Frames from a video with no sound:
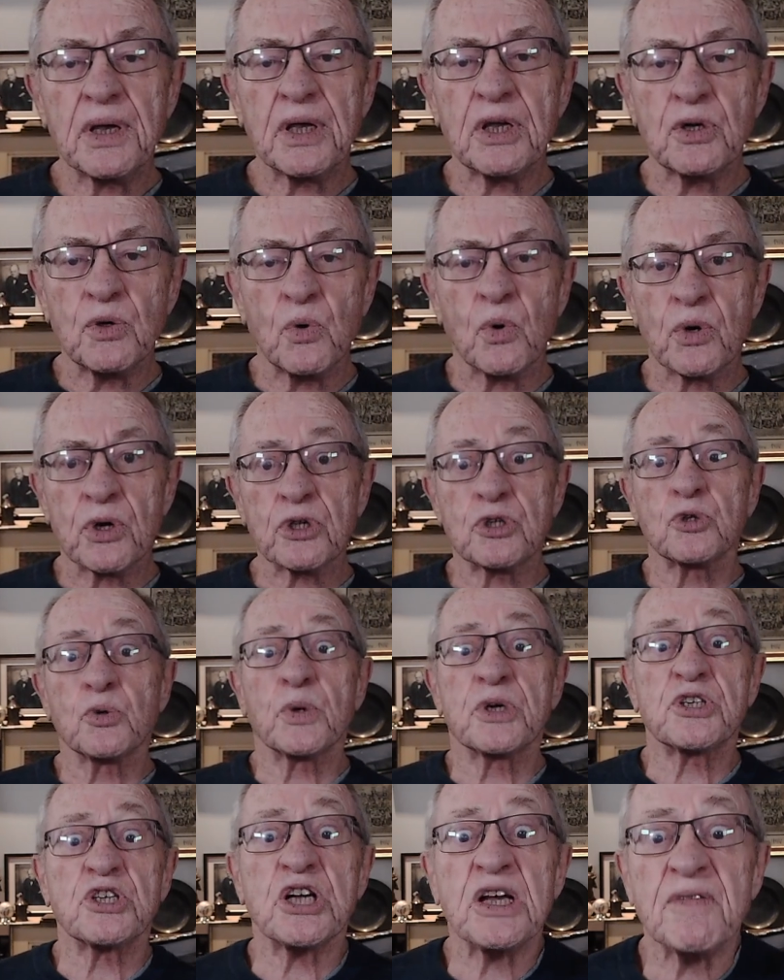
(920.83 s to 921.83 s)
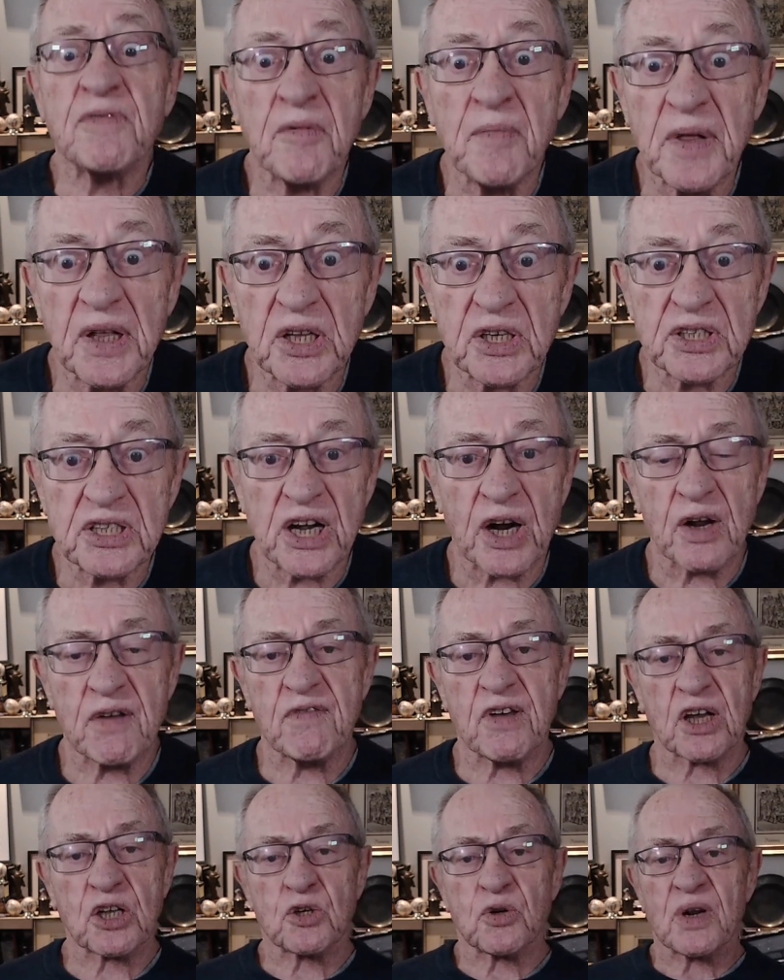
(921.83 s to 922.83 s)
in order to achieve a military
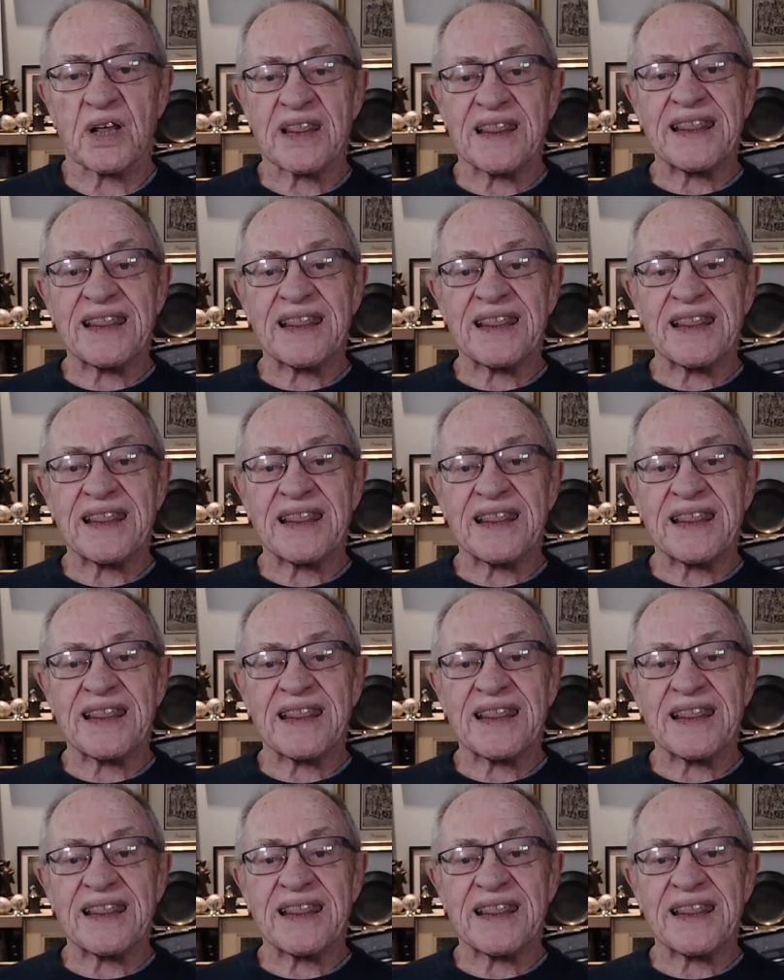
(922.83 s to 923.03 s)
victory.